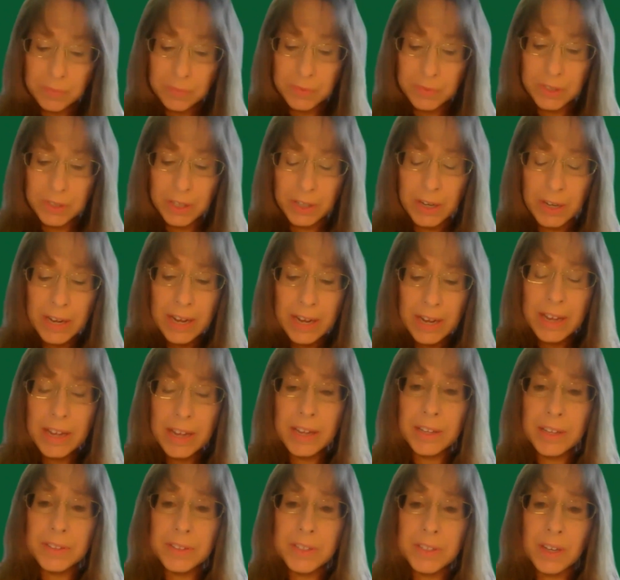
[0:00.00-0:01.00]
Good to hear.
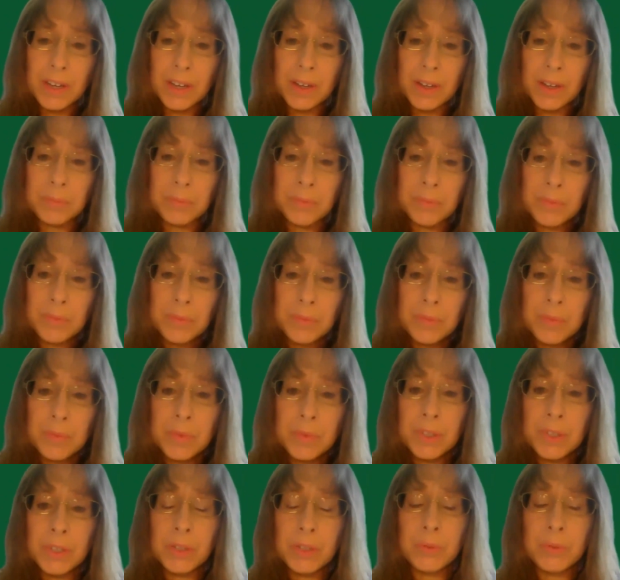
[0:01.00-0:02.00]
And um,
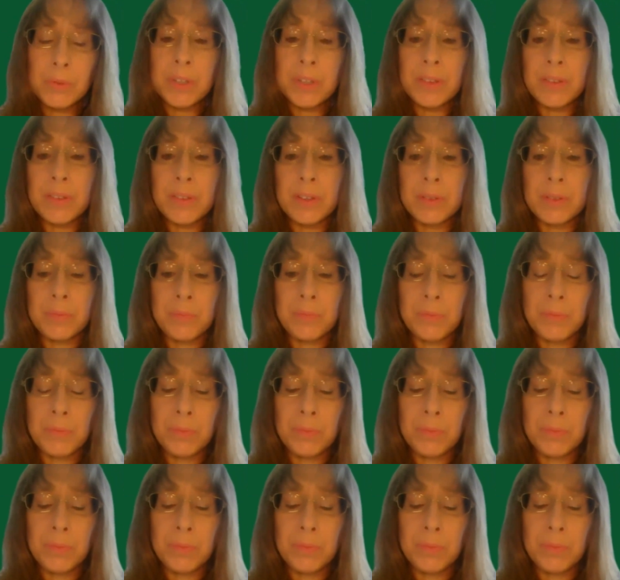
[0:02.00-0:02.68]
you know, with the